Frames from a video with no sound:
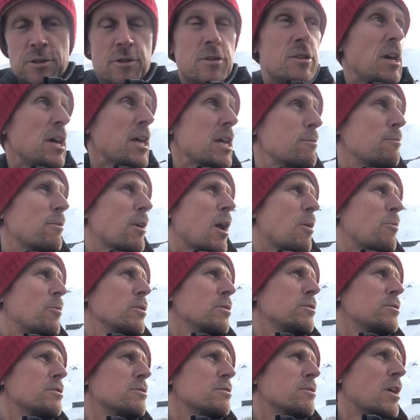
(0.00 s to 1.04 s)
Tell you what I
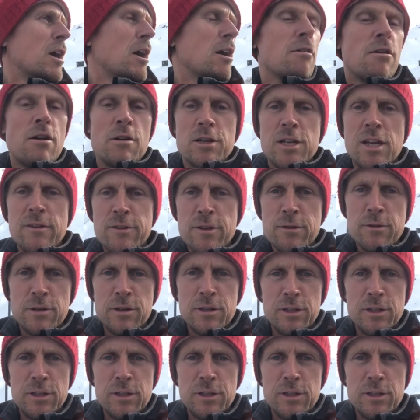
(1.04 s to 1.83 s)
will do though. I'll give you